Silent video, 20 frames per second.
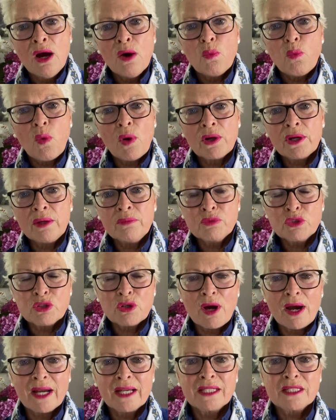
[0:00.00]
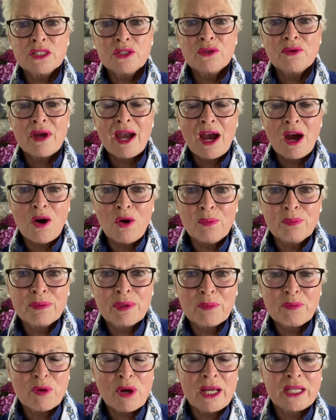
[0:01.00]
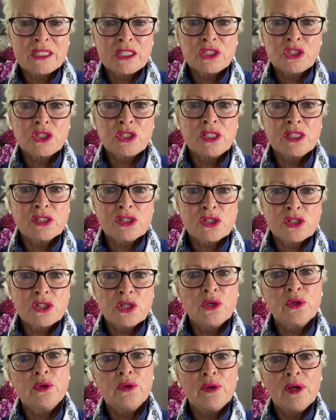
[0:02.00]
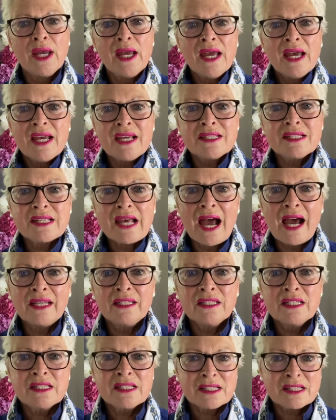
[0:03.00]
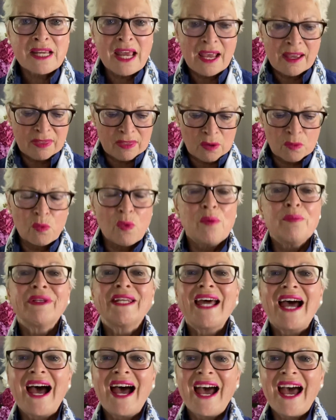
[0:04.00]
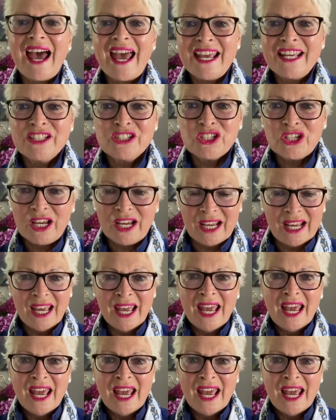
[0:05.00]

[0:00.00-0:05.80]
what I'm trying to help the practitioners do is understand that women are aging.